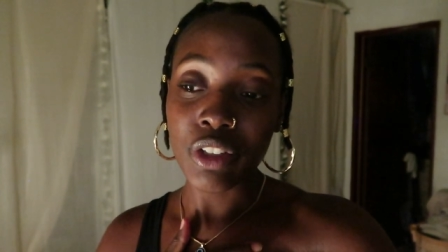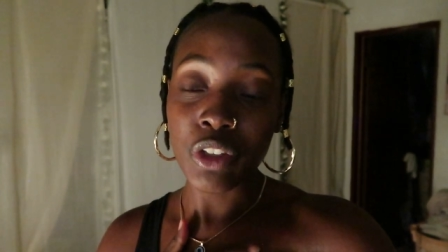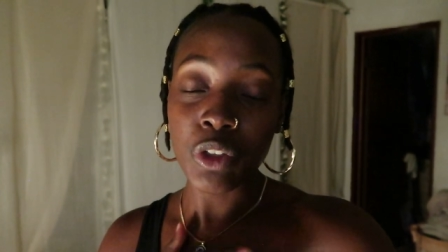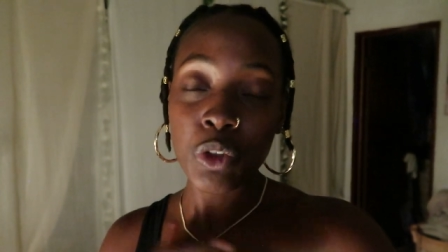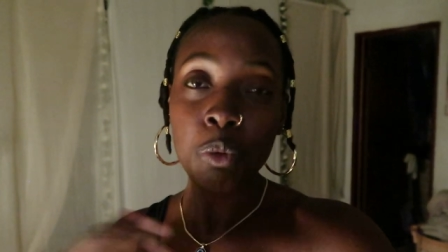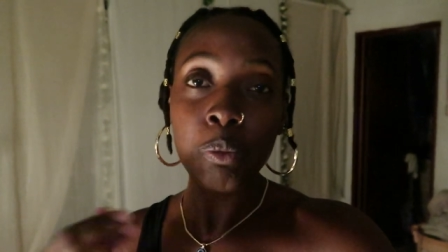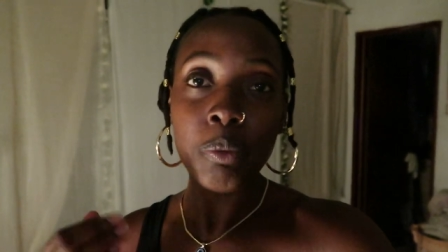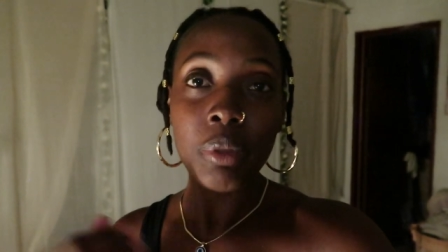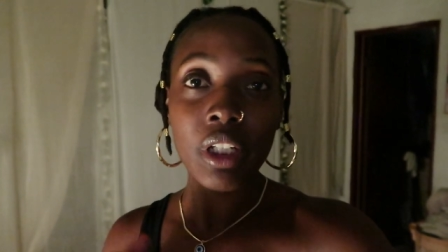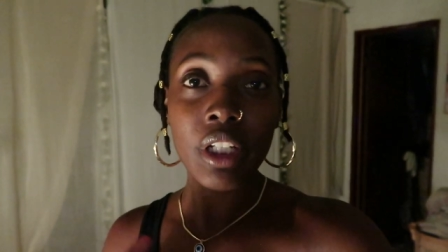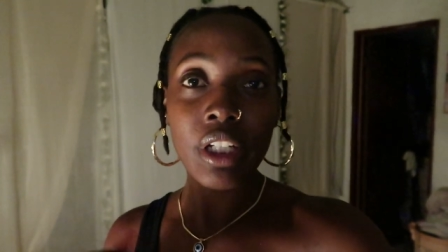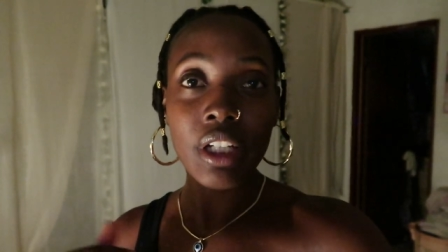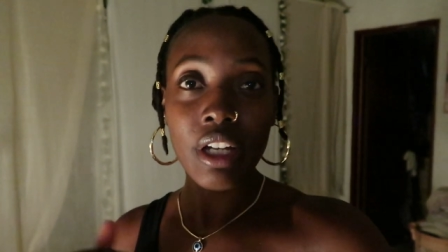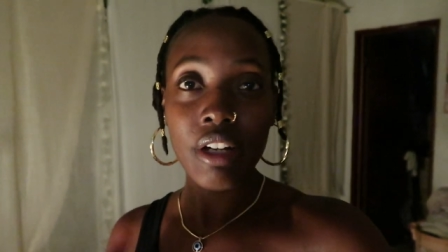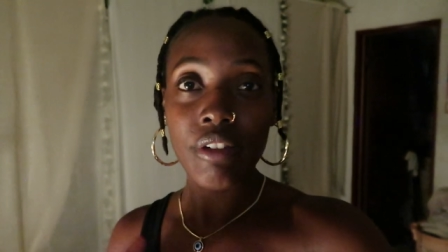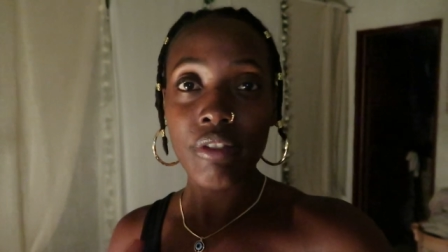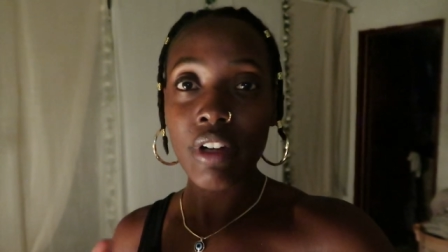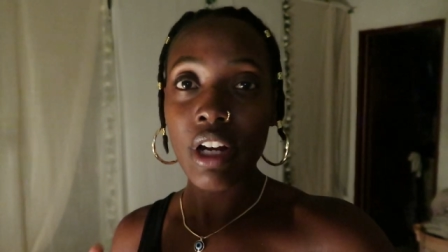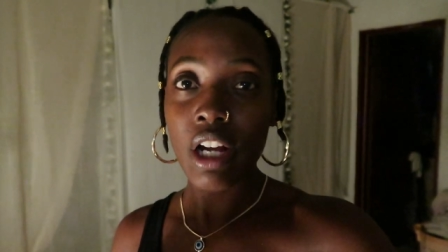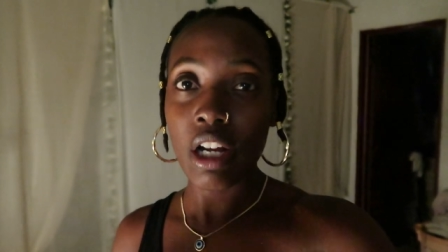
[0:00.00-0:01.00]
you being
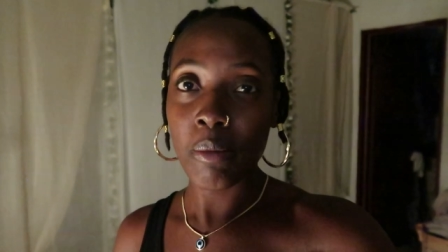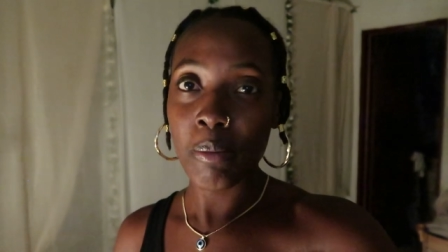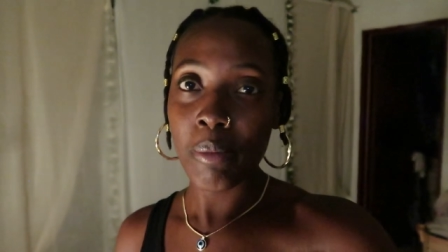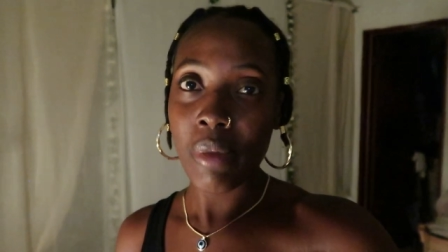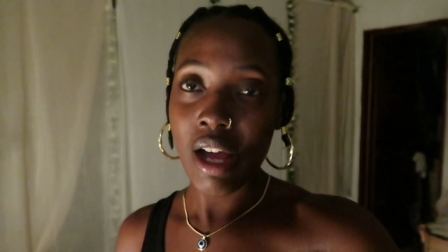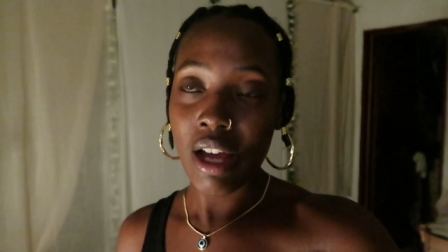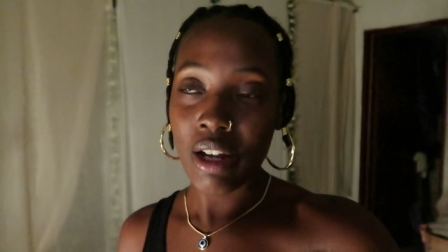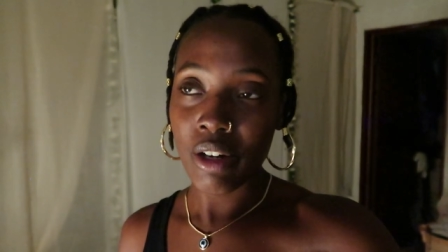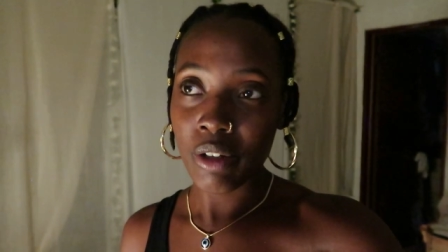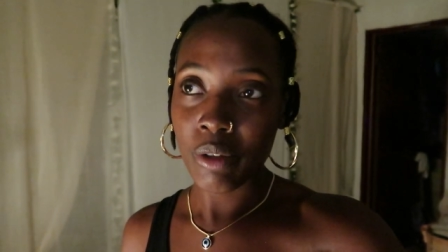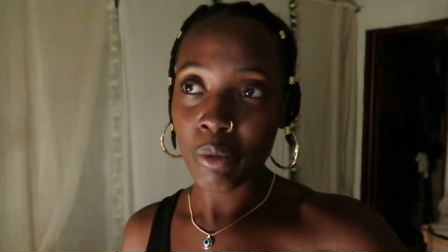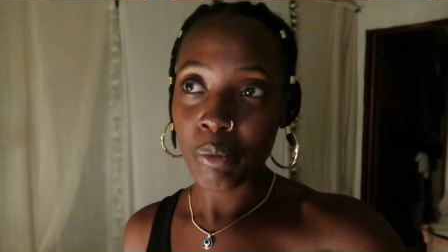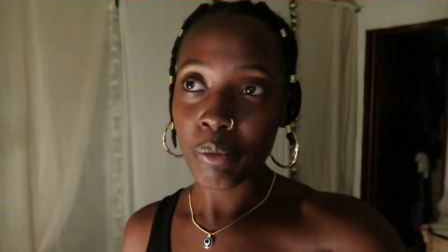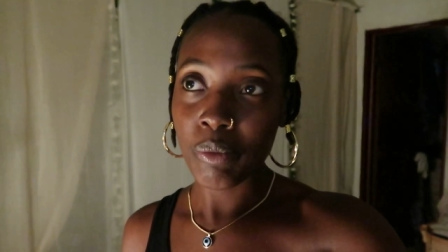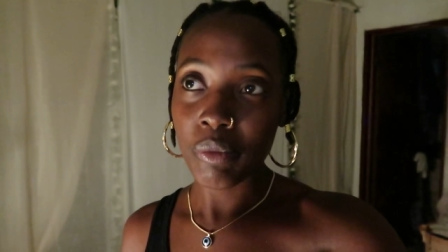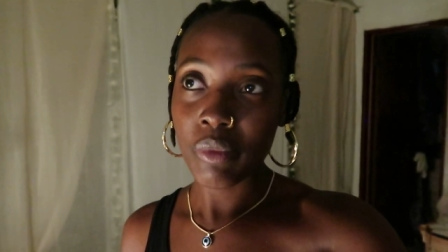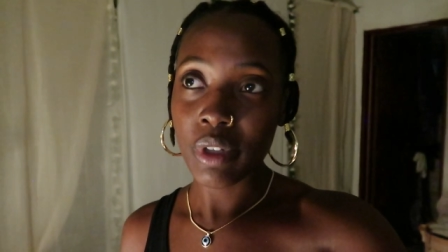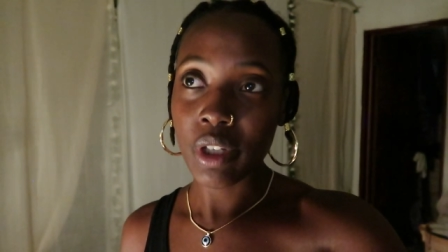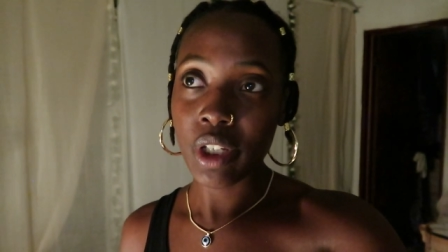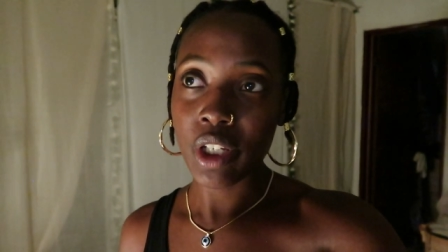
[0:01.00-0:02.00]
at rock
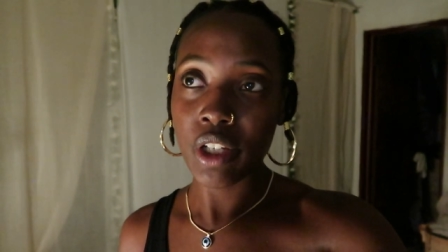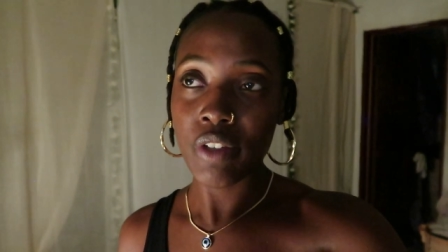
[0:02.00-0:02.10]
bottom